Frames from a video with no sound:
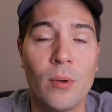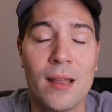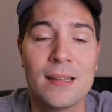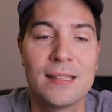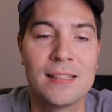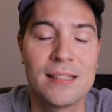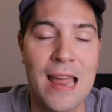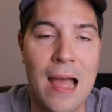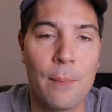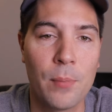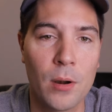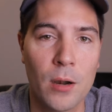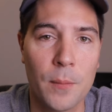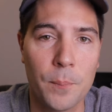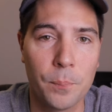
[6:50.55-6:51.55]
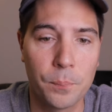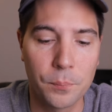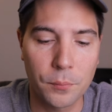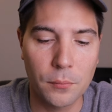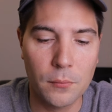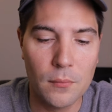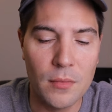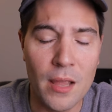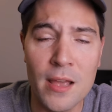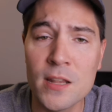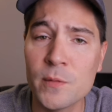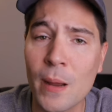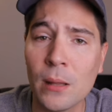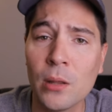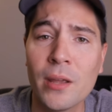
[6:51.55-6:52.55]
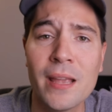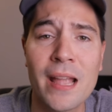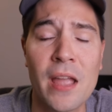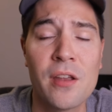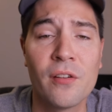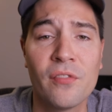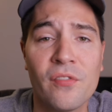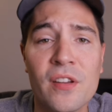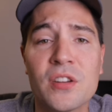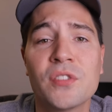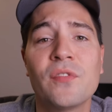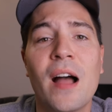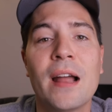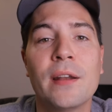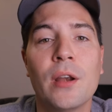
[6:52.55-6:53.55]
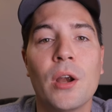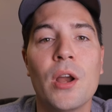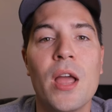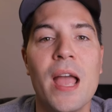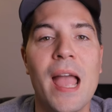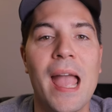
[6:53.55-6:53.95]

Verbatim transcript: red snapper is by looking at your fish finder,